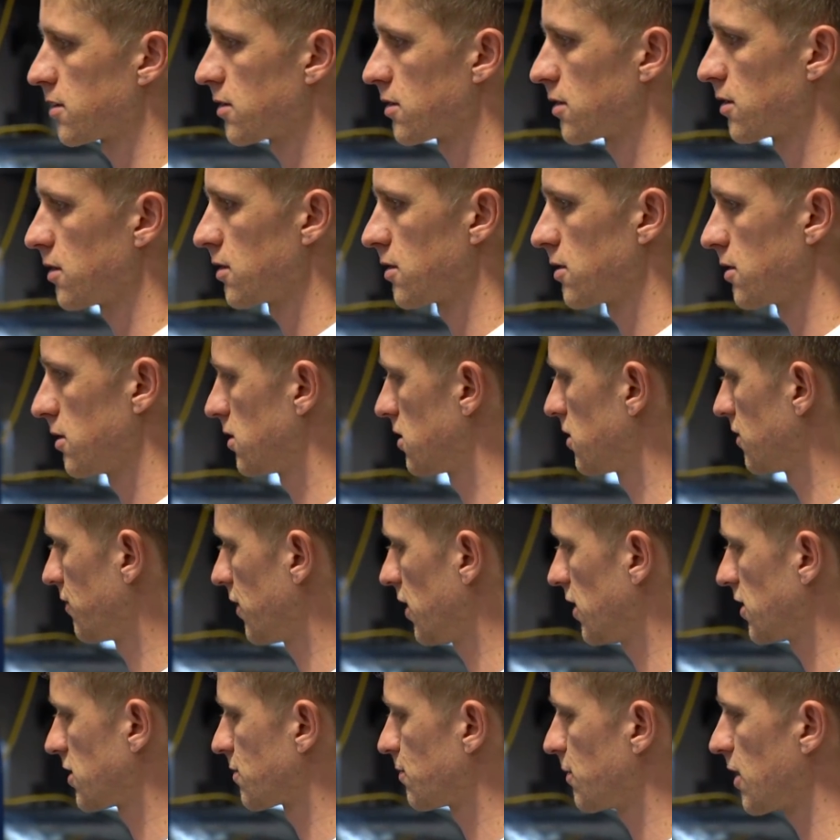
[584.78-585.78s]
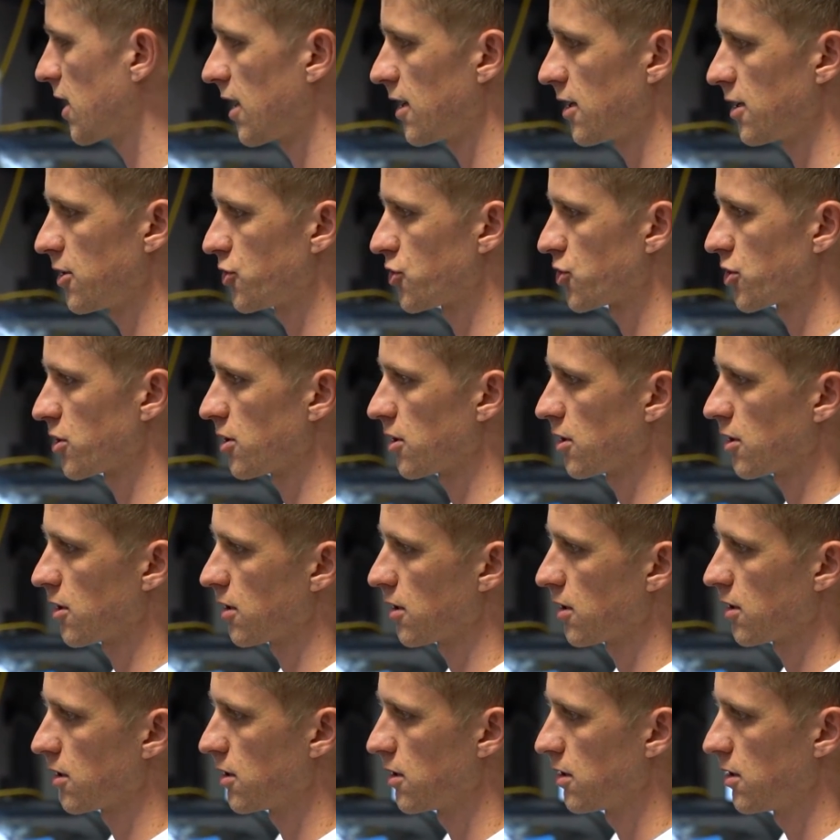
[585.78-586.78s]
Device manager,
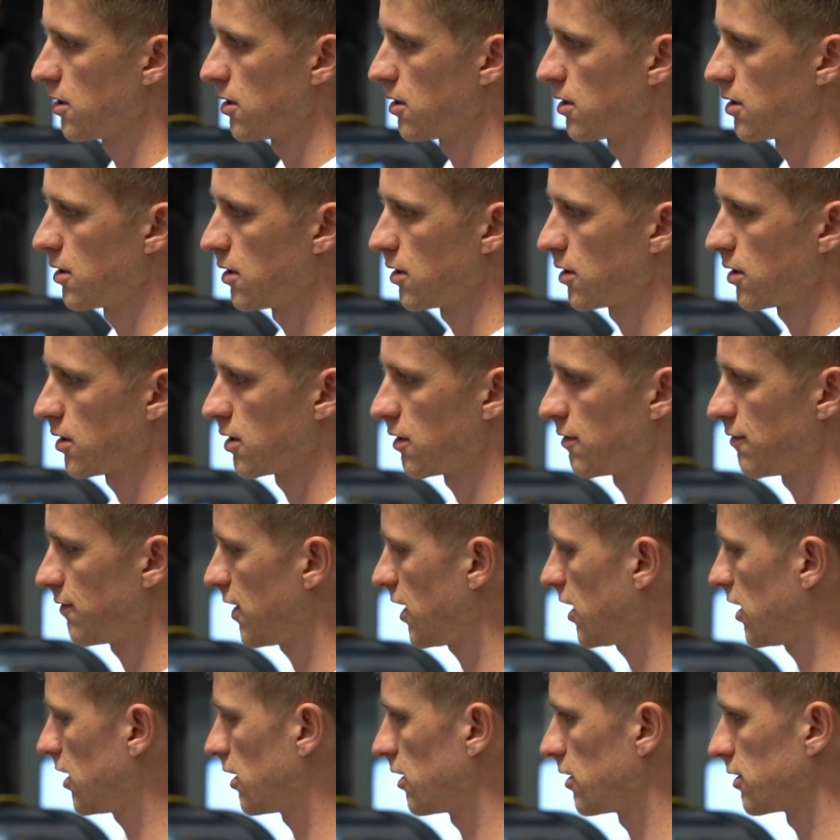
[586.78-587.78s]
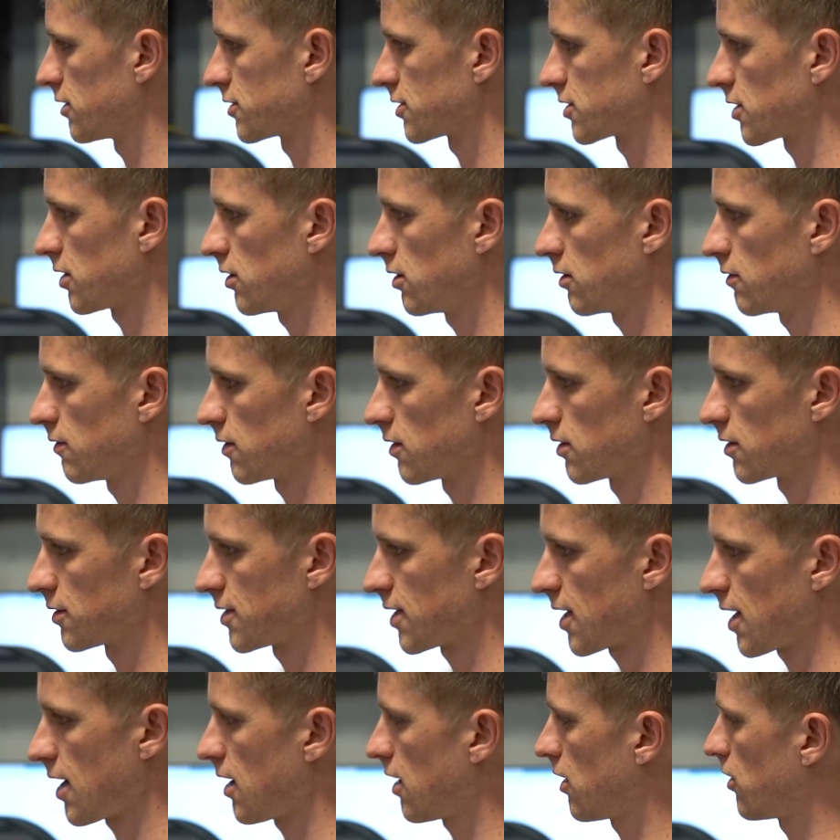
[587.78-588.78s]
conveyors, over,
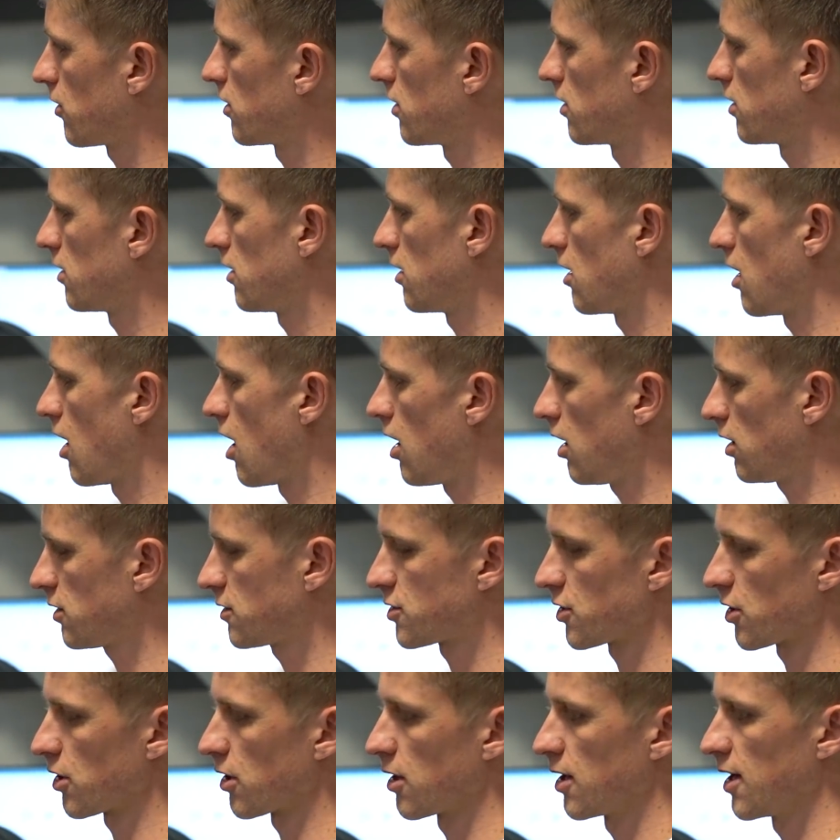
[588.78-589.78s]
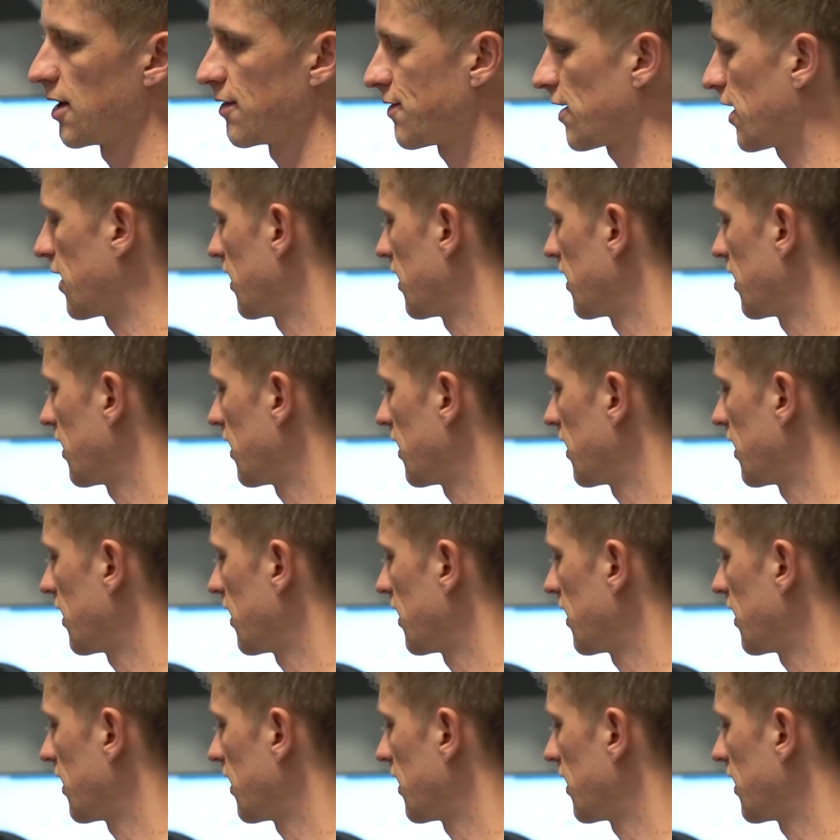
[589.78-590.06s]
down, alter. If